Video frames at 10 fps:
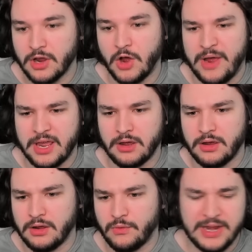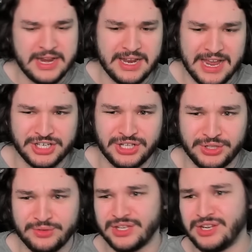Oh, wait. We didn't actually
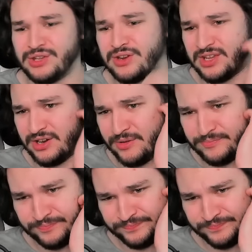lose any unit here.